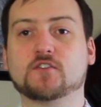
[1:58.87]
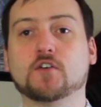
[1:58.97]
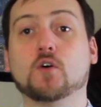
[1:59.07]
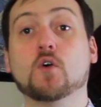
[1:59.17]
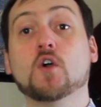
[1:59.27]

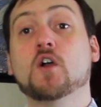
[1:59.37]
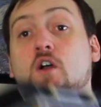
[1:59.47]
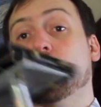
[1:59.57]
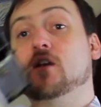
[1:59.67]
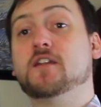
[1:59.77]
So
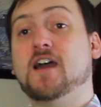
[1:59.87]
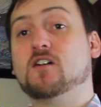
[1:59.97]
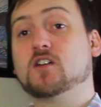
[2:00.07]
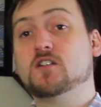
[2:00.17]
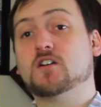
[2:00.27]
now
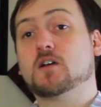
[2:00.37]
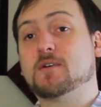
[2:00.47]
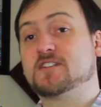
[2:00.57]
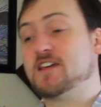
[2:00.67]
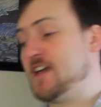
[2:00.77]
I'm going to talk
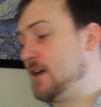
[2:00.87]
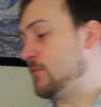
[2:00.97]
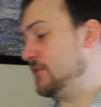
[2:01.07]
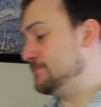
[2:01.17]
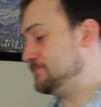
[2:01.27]
about the
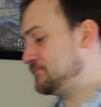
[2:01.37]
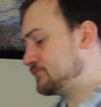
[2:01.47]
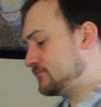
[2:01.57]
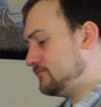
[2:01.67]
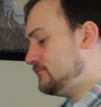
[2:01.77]
camera.
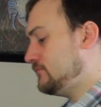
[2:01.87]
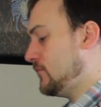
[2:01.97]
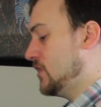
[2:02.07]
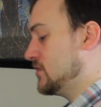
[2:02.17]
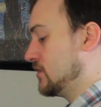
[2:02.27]

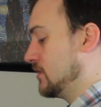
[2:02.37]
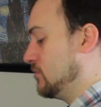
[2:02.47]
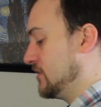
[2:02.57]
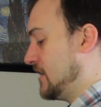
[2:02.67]
So I'm going to put